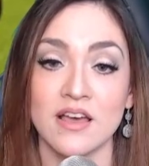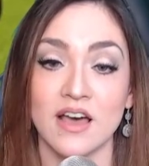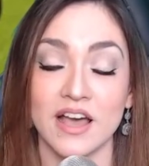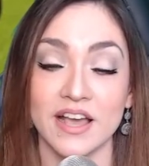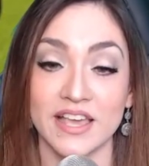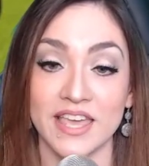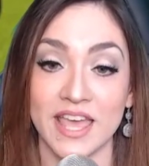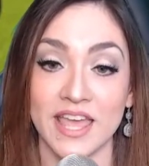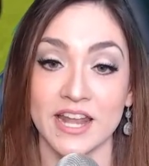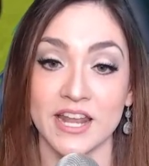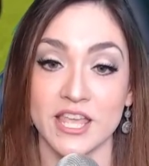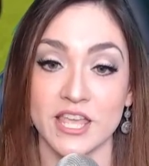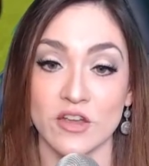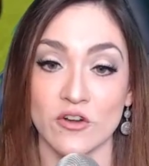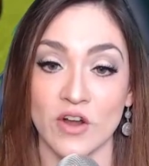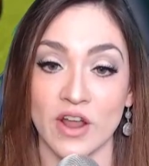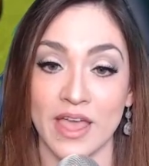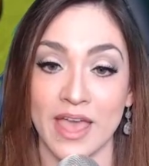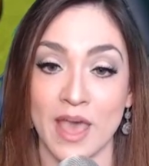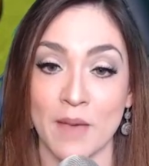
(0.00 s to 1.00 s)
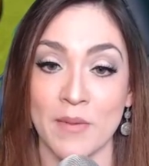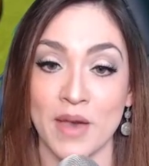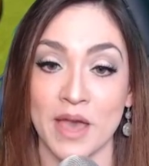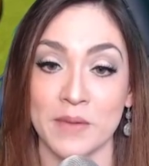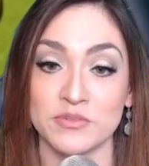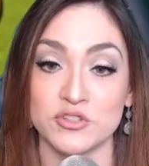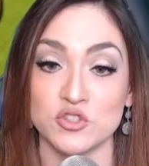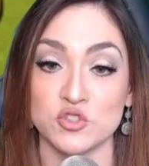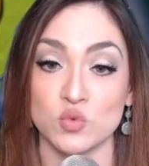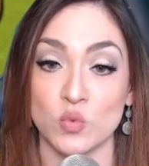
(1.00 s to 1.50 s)
Again, here I am.
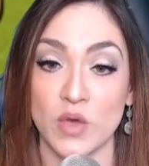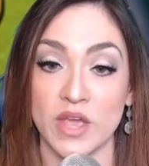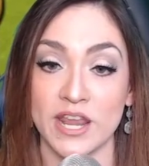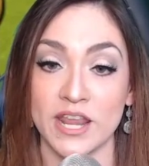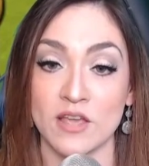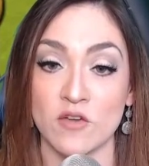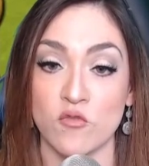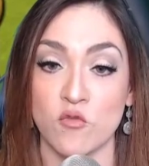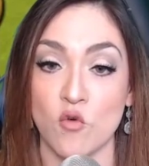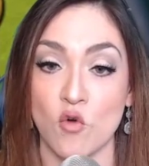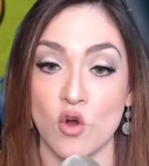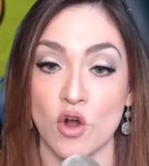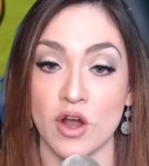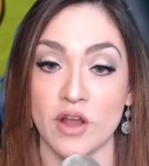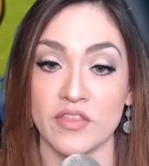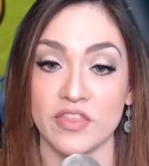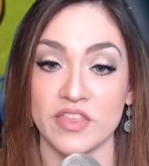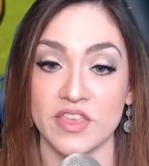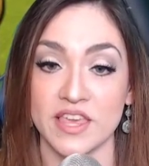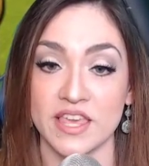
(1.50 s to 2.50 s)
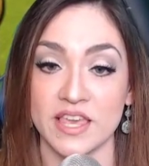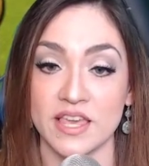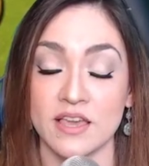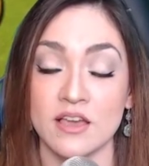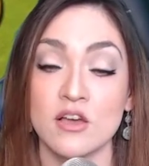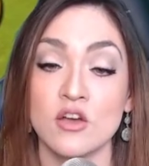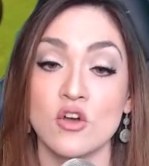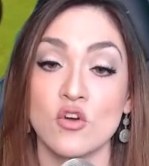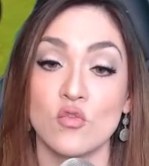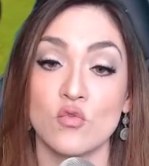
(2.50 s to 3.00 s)
I'm just waiting for the
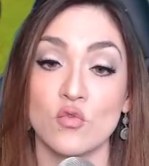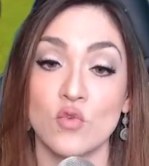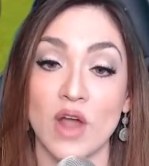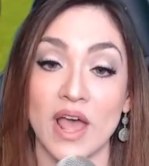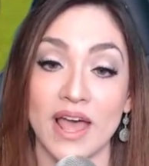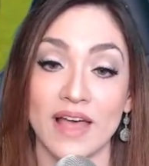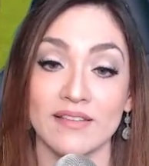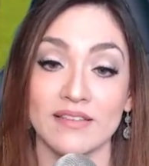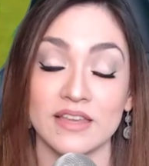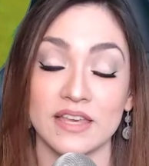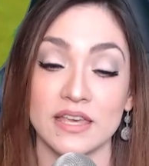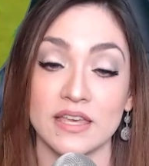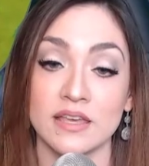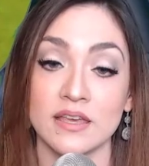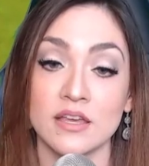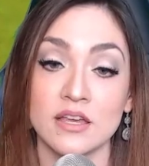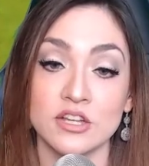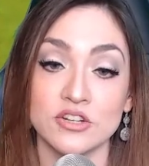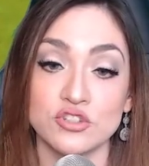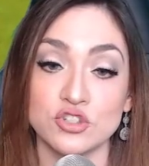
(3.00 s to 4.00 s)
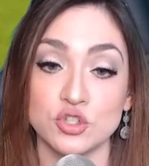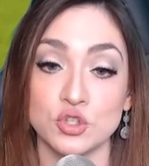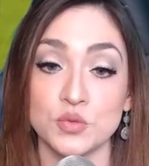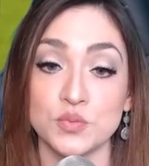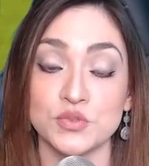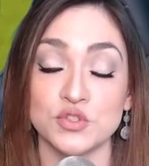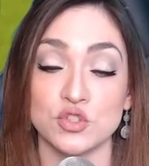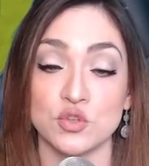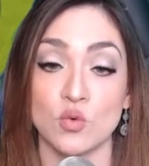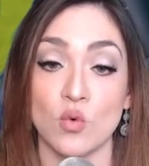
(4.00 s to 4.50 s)
rally
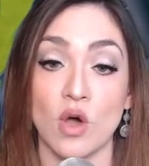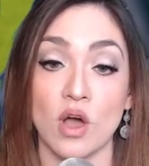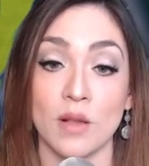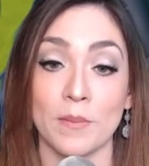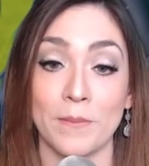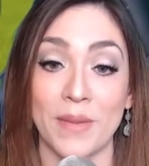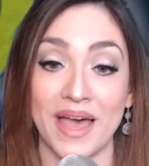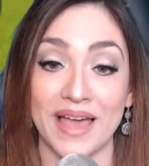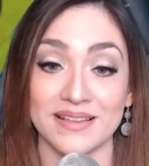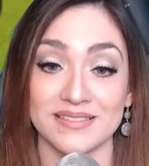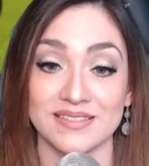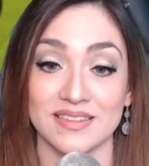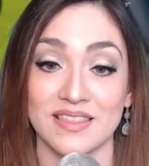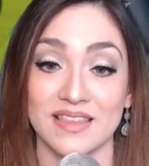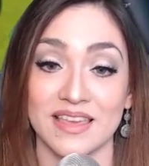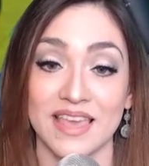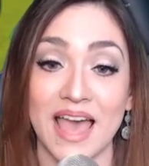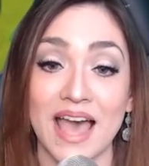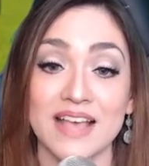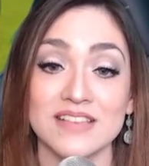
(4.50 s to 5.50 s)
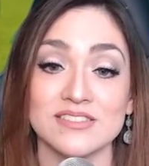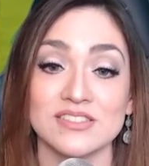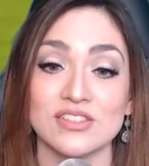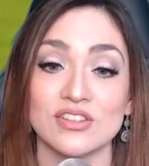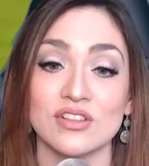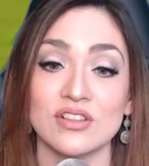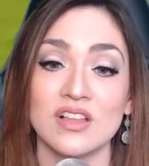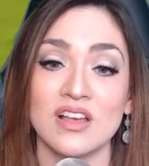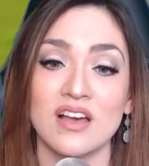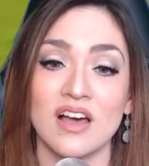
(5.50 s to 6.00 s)
troops to walk back to the
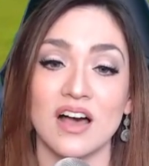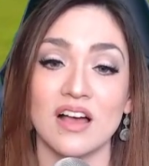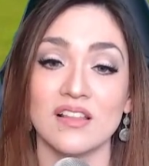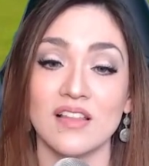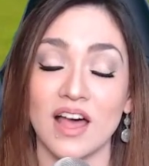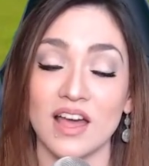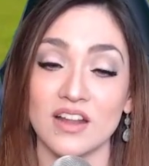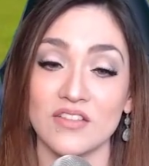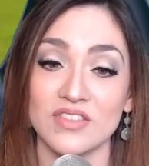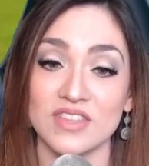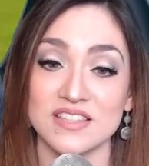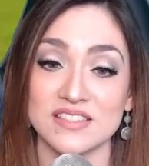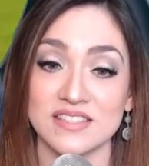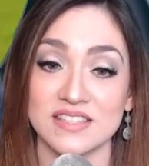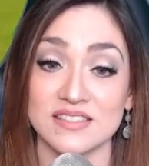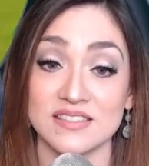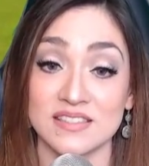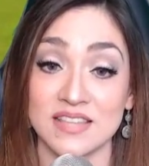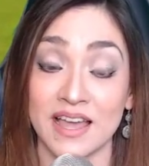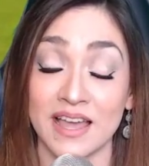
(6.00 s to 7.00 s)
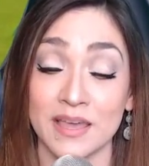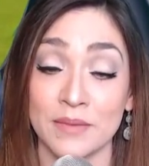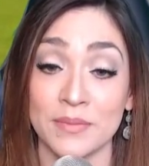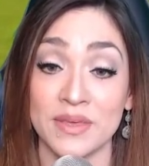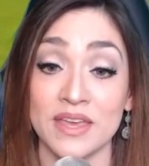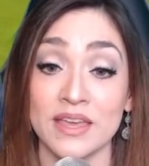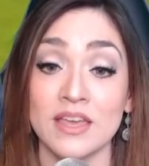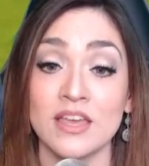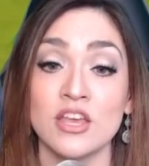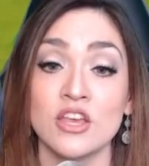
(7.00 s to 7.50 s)
castle. A lot of this is
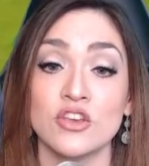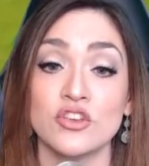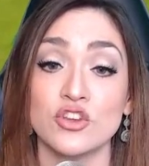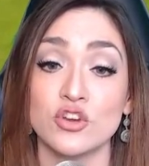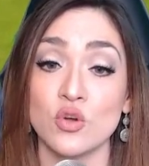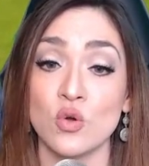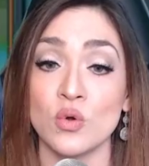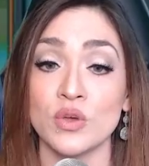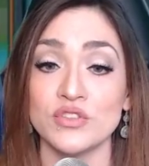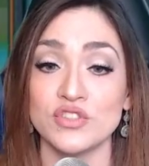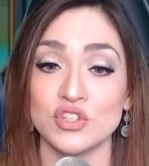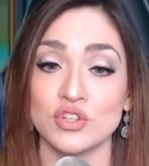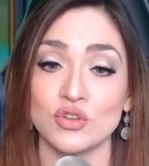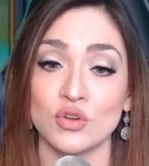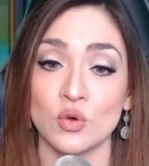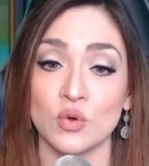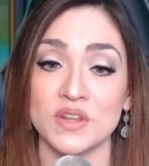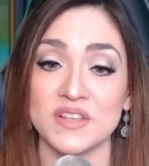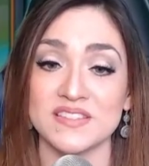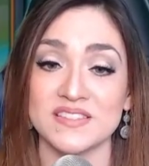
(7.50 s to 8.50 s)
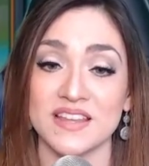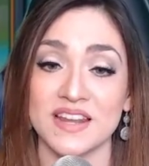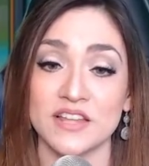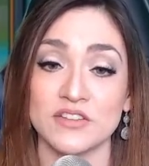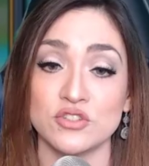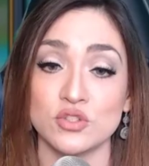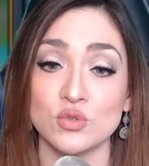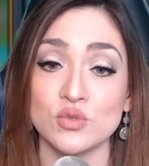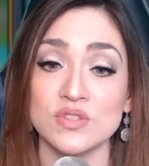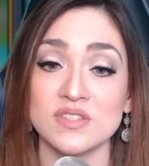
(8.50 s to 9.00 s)
timing. You're going to notice that I
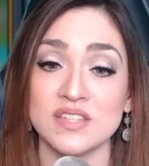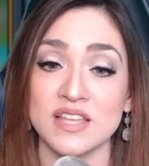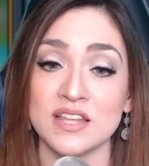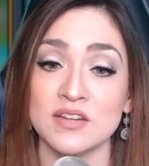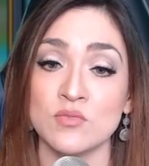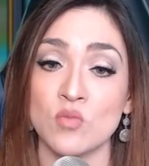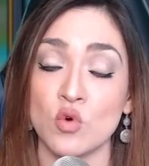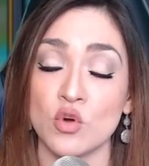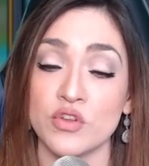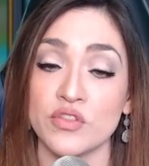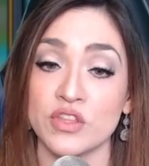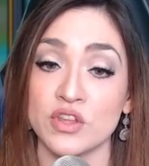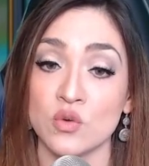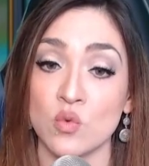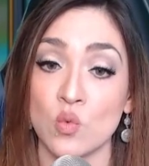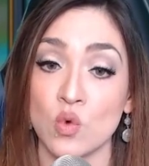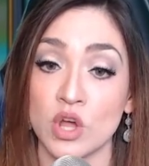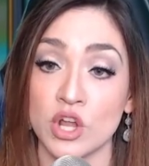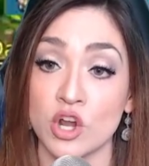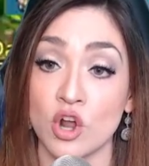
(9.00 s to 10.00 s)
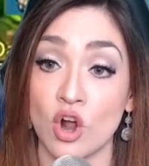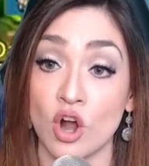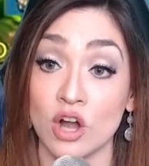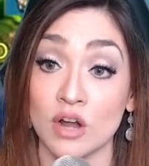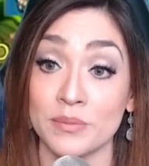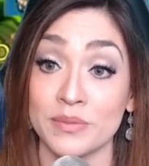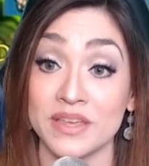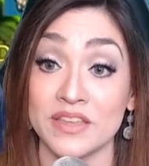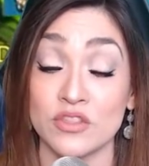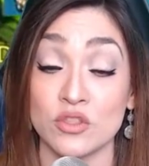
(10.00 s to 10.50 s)
do send more than one
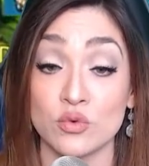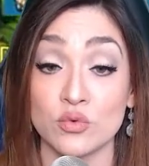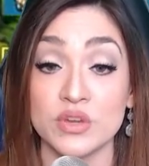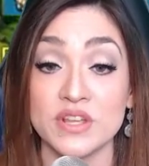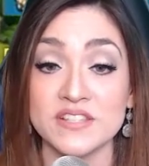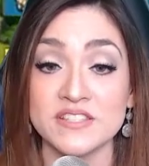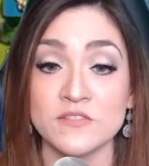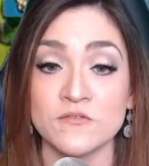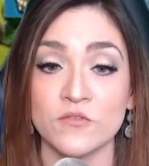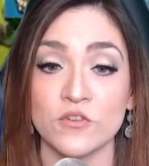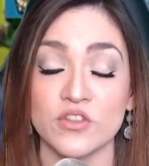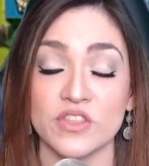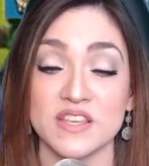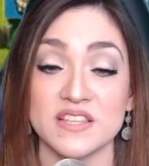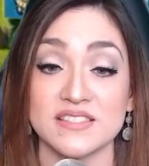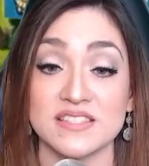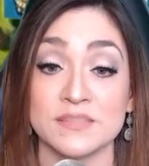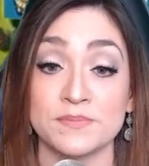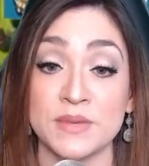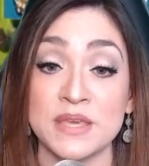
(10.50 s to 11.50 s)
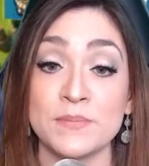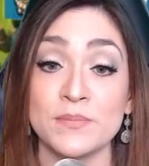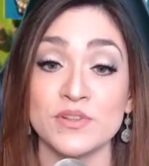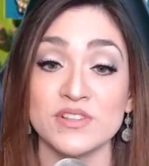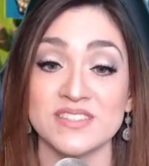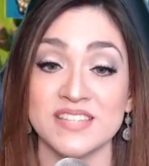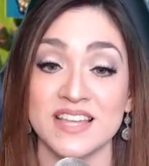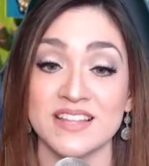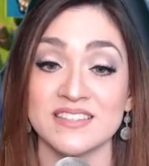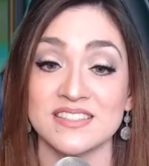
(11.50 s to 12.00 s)
army, and the reason for this is people
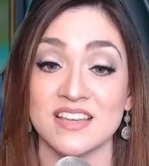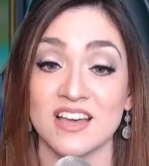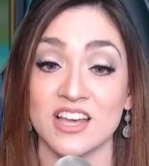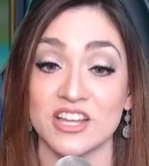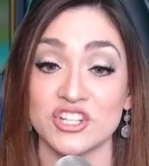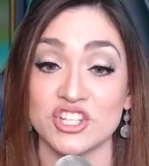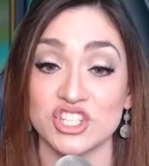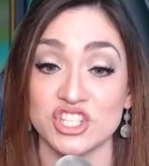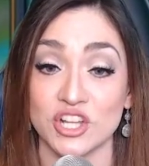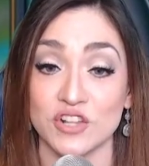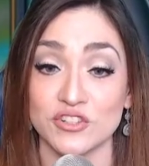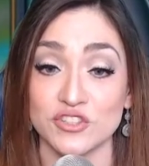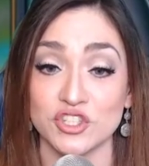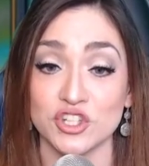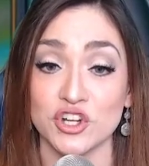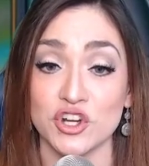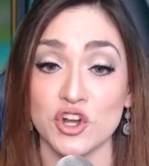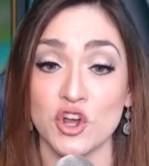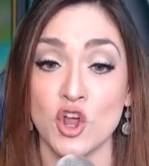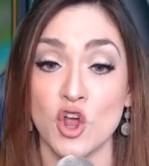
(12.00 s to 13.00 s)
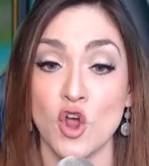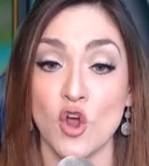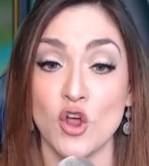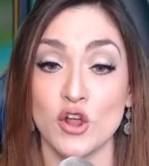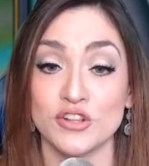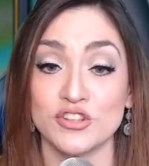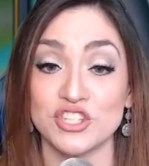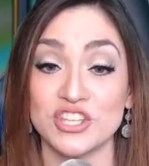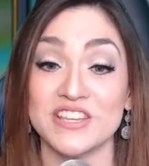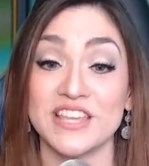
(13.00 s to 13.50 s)
tend to unshelter
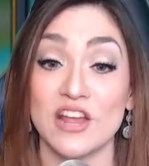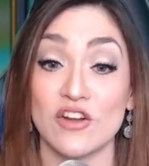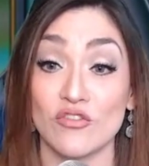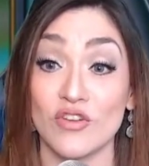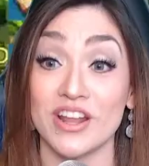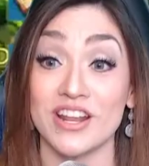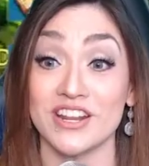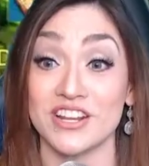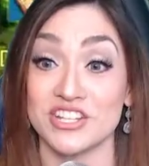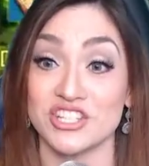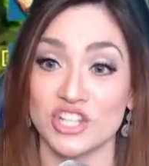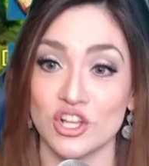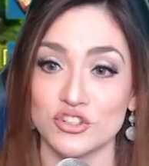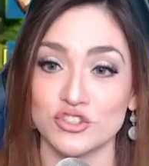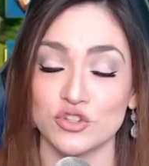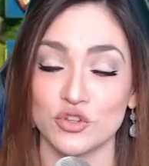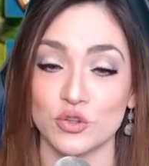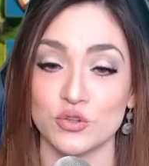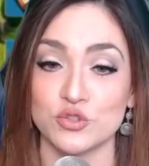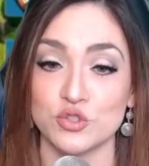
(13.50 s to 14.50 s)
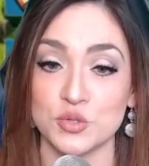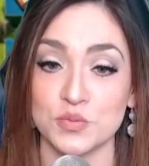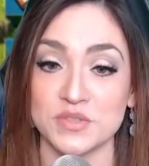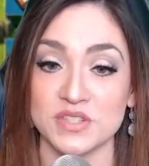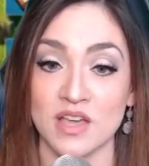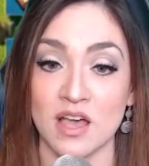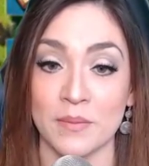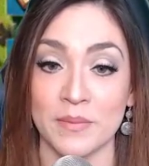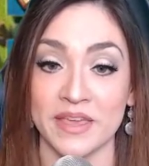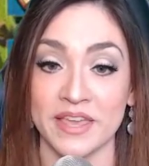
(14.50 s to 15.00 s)
to get ready to shelter those troops
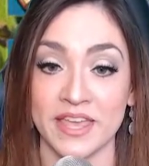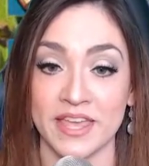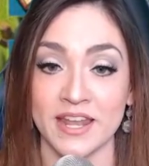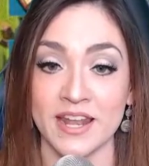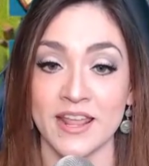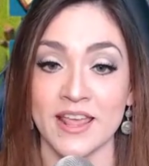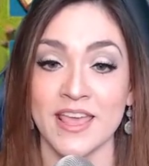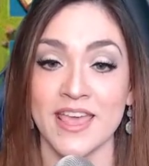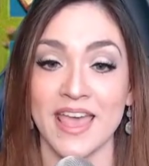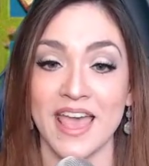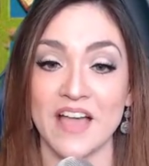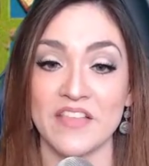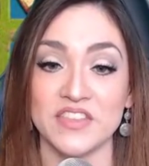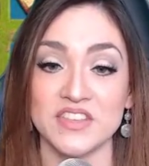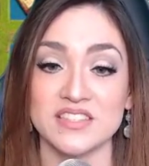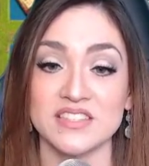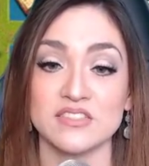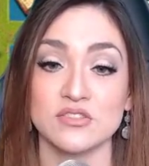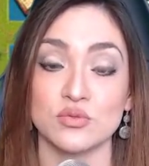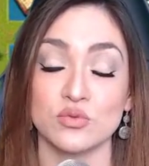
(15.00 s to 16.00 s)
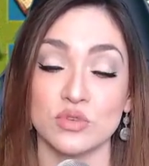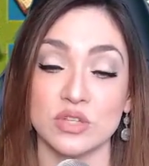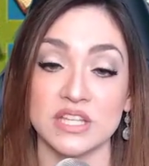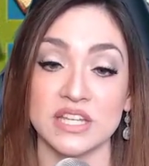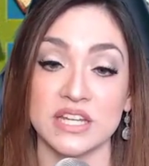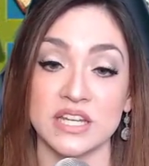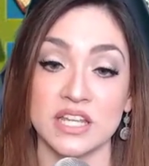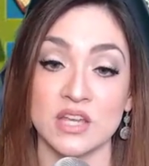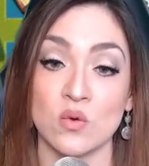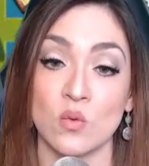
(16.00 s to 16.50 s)
coming in, and this is a really
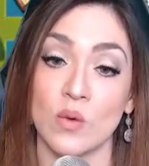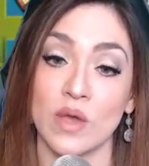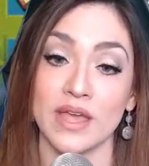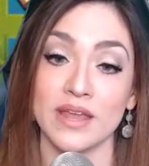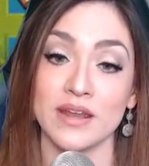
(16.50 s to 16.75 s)
neat way to